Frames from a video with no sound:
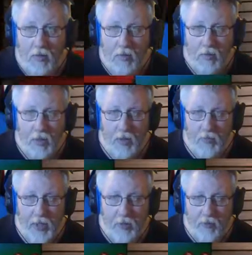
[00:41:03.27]
that
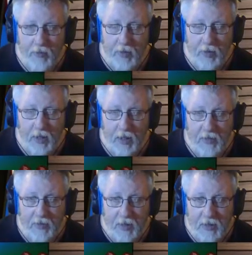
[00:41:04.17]
red over on the
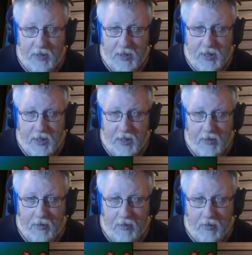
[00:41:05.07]
left hand side
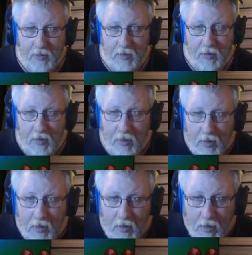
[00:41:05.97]

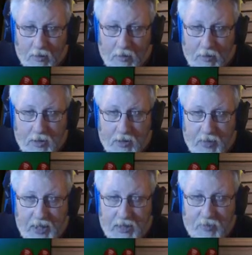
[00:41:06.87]
looks the
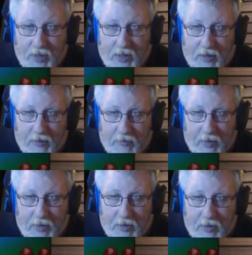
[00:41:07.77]
best bet, if I
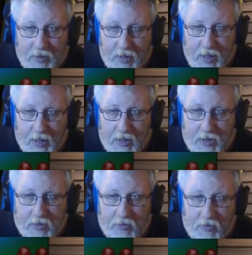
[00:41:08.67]
can just get this
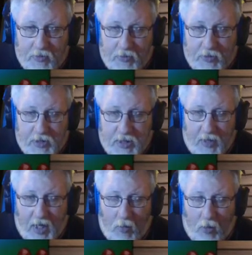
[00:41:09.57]
to roll through. See,
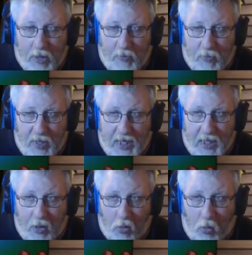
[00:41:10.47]
I want to put my
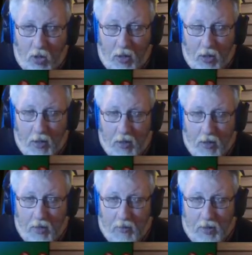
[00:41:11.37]
head lower
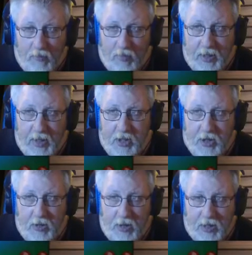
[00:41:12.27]
when I'm playing a
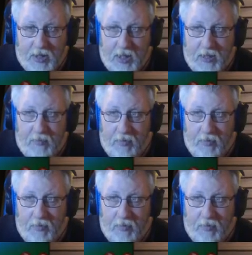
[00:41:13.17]
shot in this game,